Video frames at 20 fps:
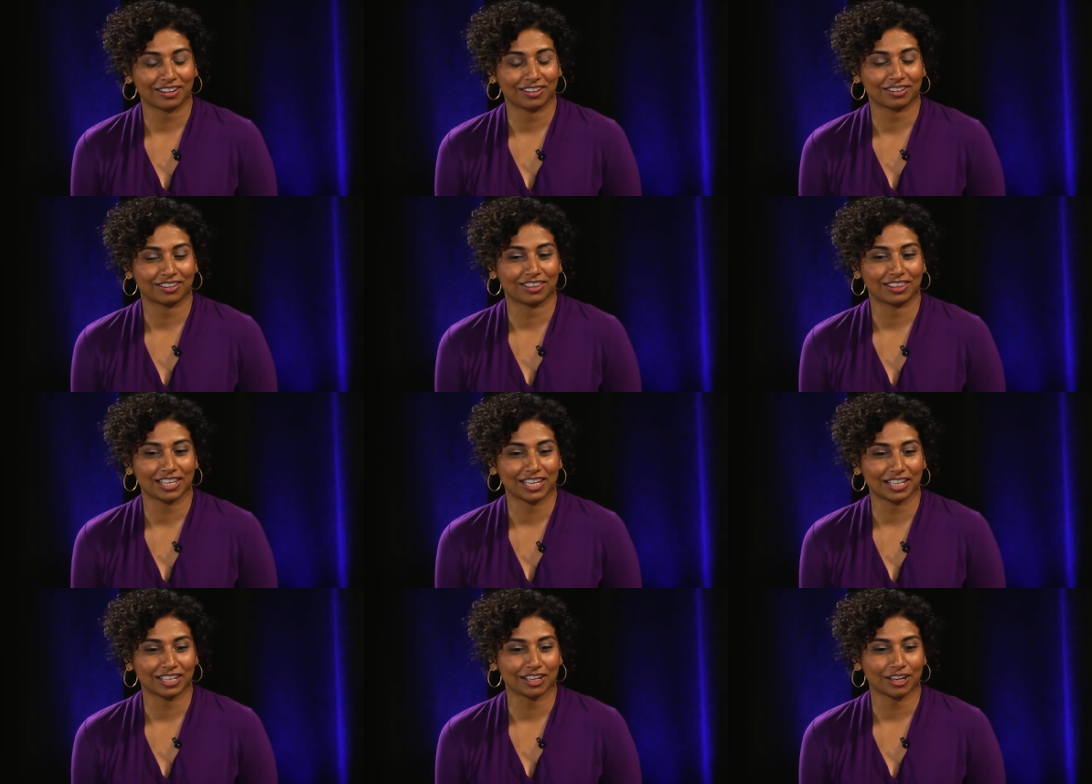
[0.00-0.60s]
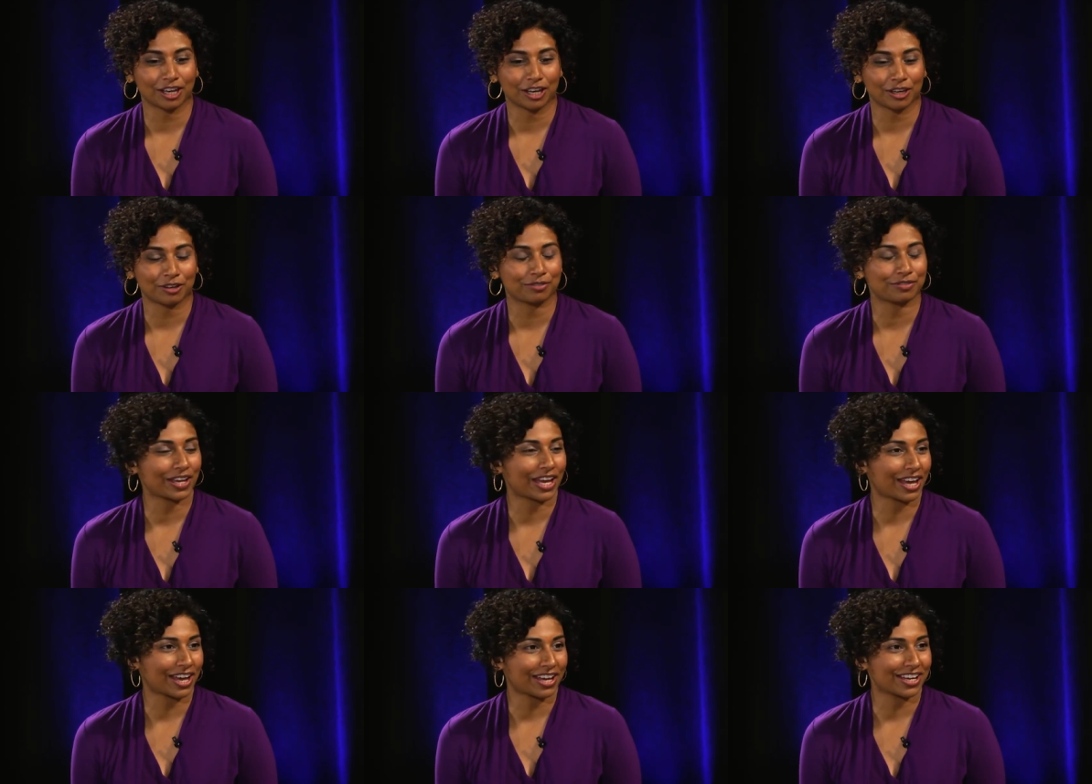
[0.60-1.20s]

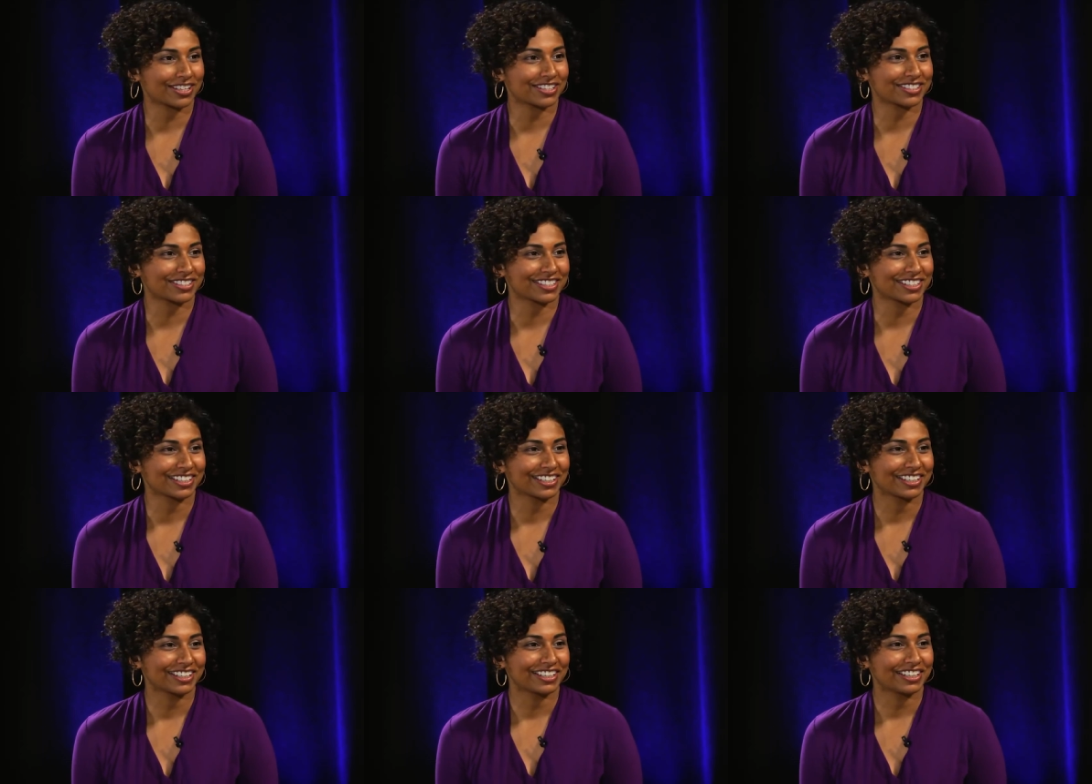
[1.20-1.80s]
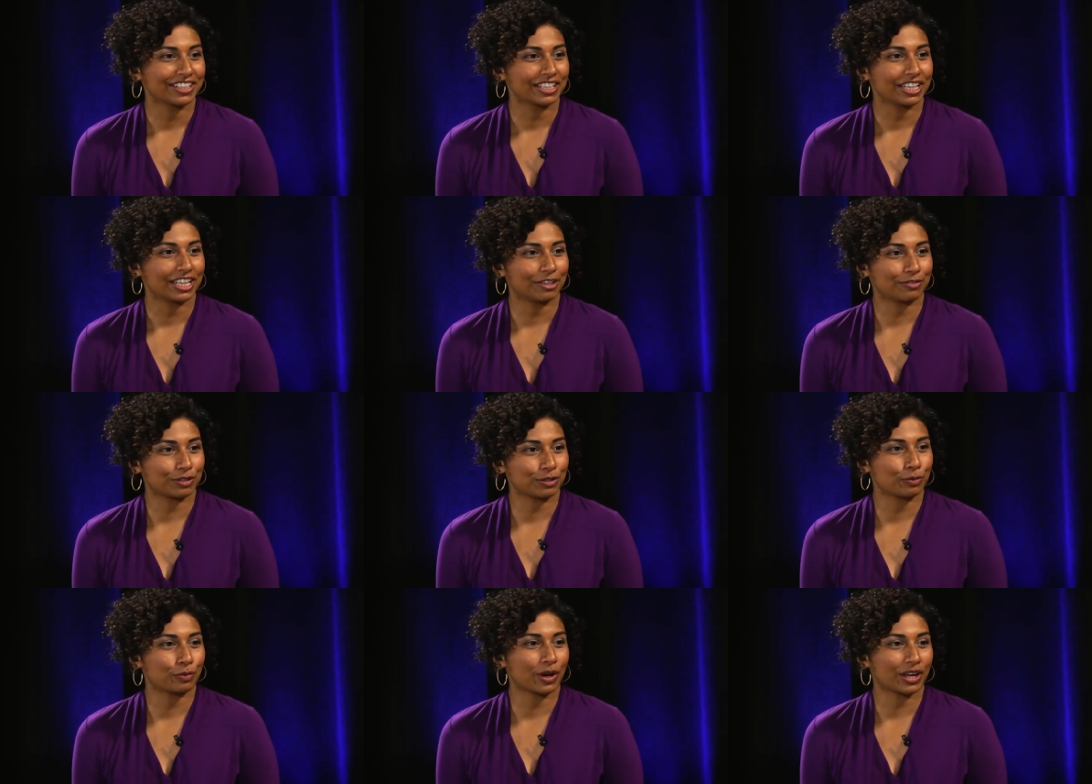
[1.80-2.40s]
of as,
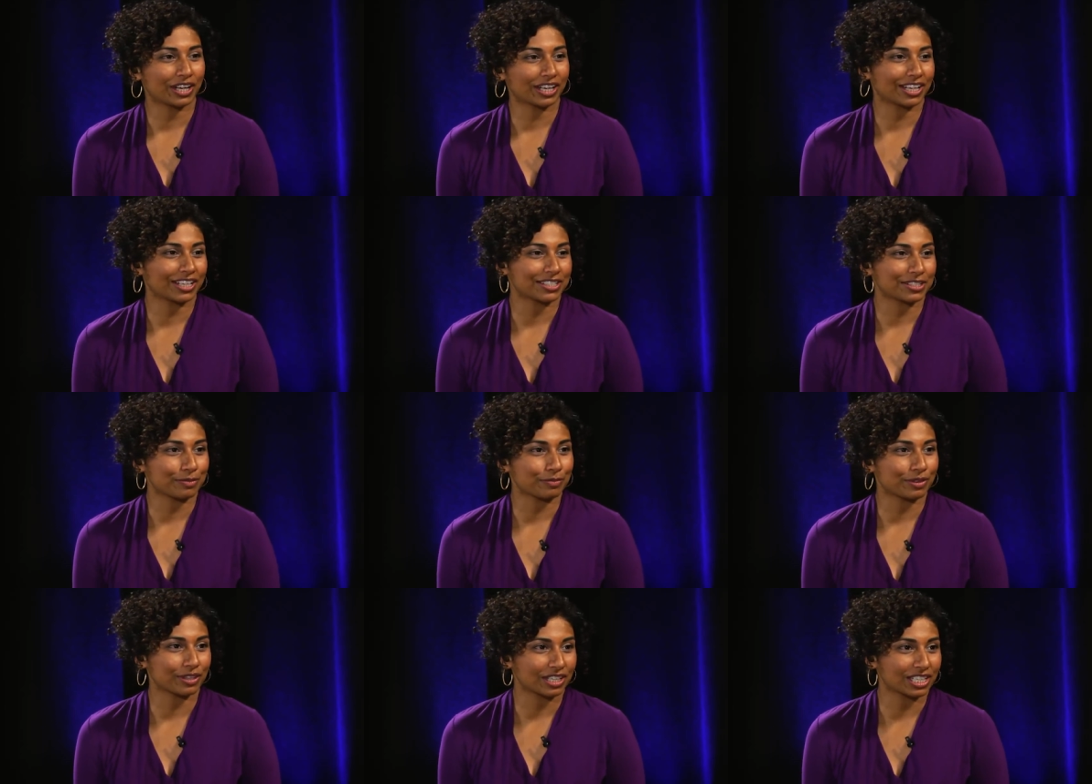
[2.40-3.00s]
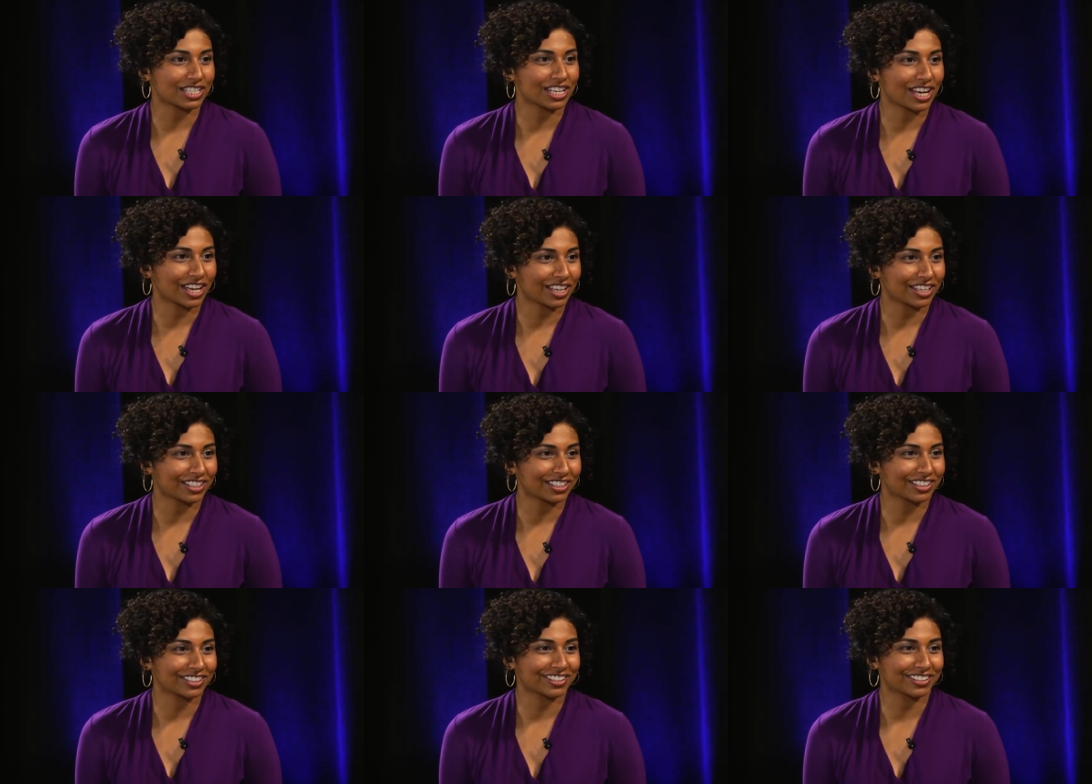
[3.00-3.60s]
if you want to get something
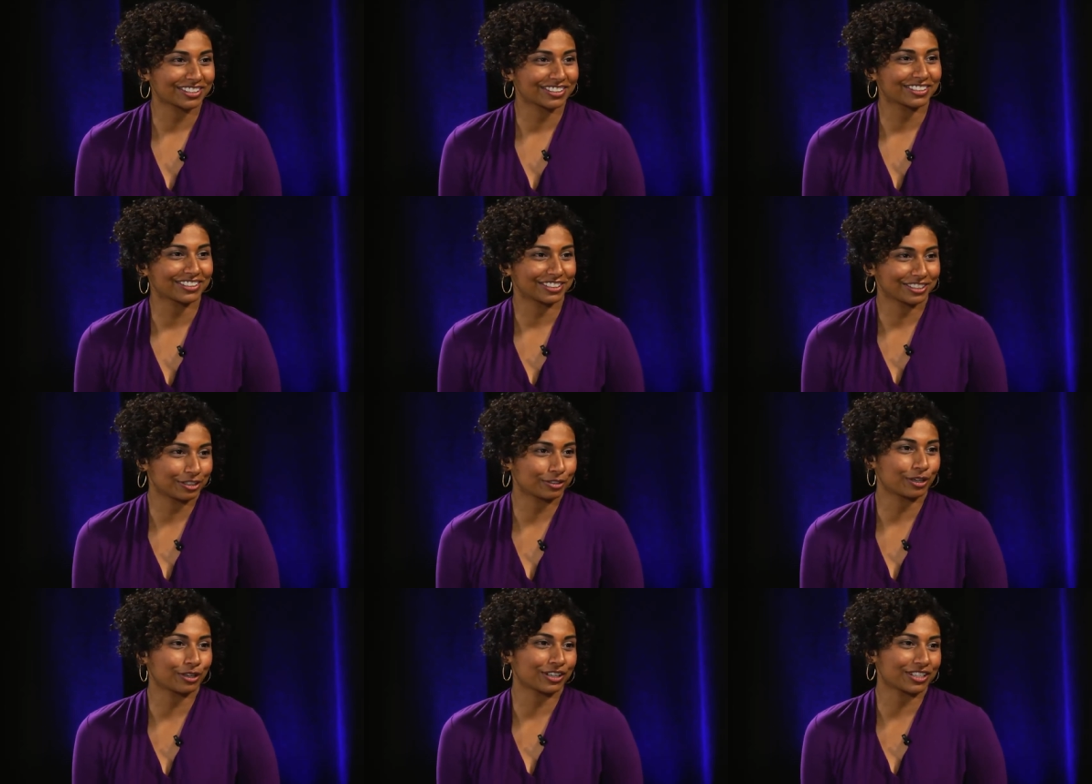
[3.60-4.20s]
done, you